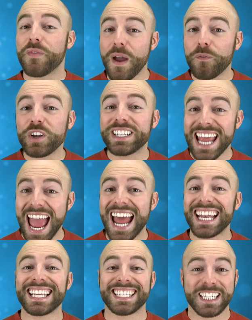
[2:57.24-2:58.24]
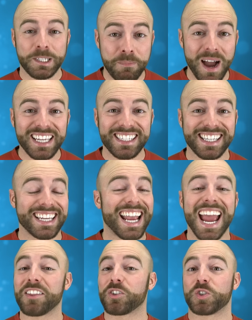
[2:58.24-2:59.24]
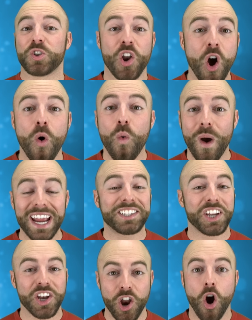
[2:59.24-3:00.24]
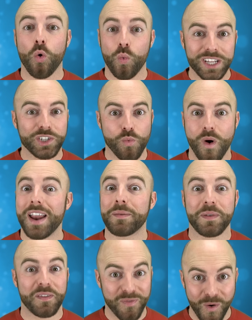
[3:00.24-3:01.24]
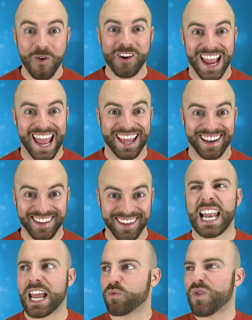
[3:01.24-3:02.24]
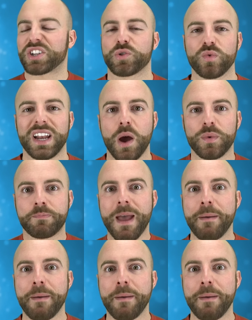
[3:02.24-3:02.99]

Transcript: of every 10 is spicy and there's no way to know which one beforehand. It's like Russian roulette with